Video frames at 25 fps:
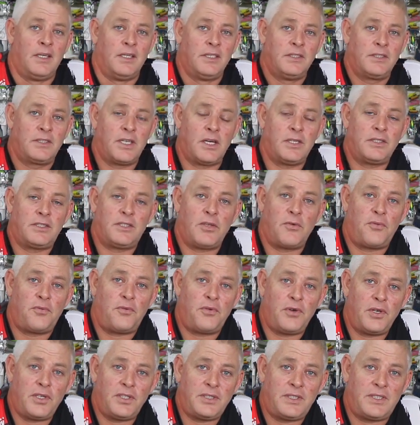So it's the
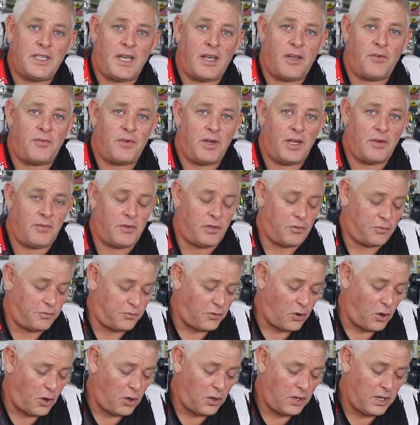first day of level
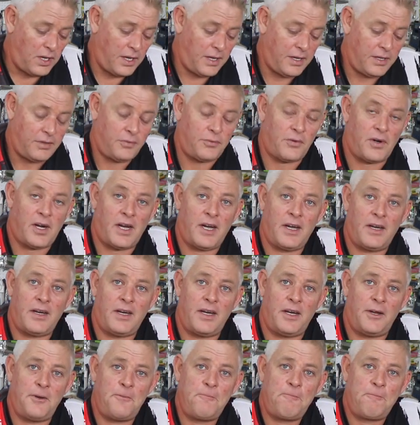four,
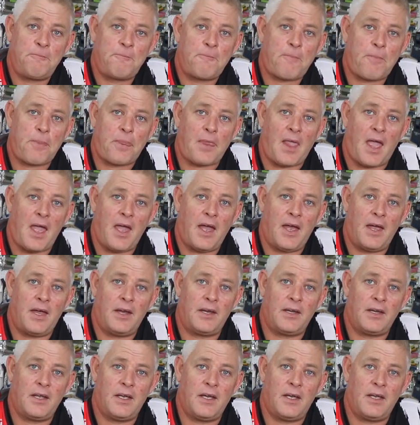Friday,
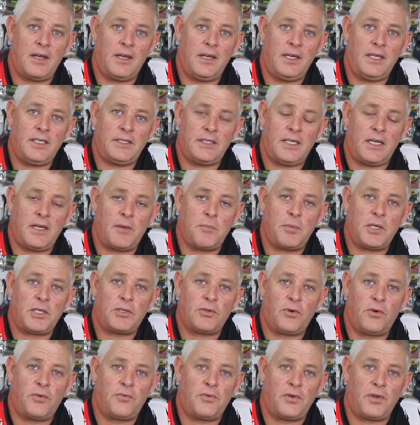and easing a
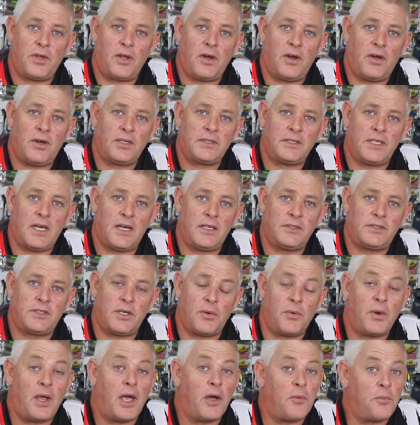bit off on the lockdown,
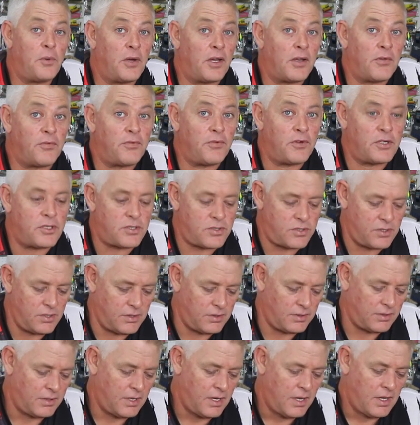so we hope we can fish
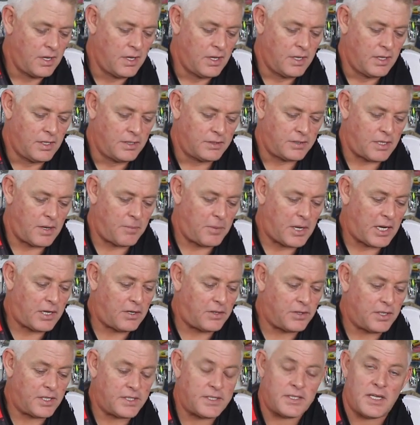soon. So
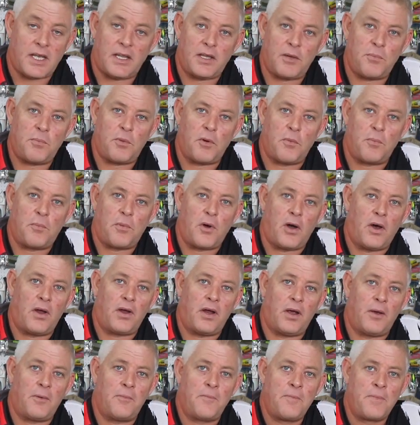back on the southern
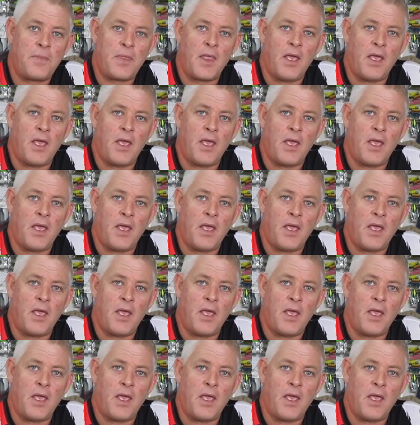Pompano,